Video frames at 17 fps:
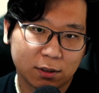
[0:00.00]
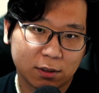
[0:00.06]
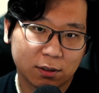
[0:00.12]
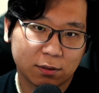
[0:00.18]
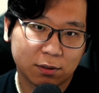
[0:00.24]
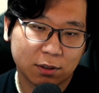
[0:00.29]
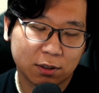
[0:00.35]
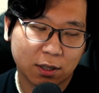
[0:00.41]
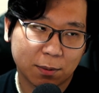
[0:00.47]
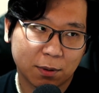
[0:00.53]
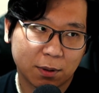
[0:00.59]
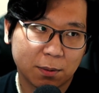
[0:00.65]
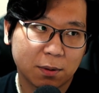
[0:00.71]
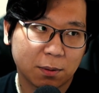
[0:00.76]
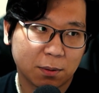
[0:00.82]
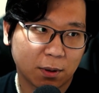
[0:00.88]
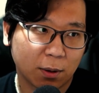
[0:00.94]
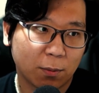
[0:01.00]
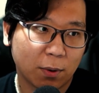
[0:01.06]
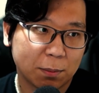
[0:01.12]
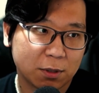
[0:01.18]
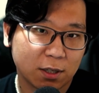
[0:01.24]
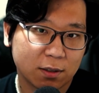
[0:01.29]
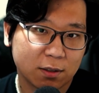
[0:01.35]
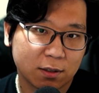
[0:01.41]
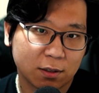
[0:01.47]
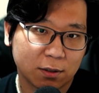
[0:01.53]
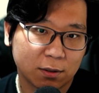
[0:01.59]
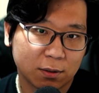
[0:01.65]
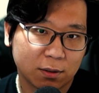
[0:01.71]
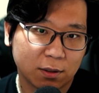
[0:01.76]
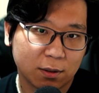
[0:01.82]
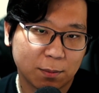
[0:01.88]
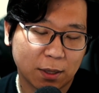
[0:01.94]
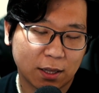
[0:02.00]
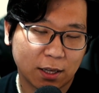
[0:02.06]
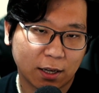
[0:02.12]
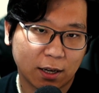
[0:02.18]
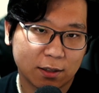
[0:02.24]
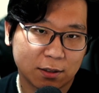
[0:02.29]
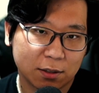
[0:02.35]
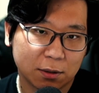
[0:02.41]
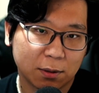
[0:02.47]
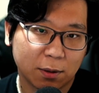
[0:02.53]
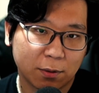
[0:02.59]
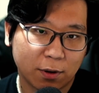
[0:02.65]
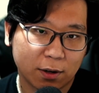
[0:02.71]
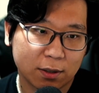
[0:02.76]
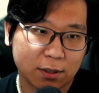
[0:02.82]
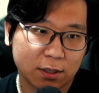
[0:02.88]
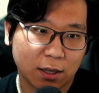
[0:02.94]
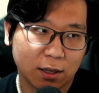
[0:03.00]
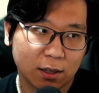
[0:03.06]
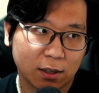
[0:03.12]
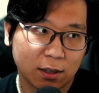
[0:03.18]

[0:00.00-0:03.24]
They were doing like websites too. Met that guy too at RSA.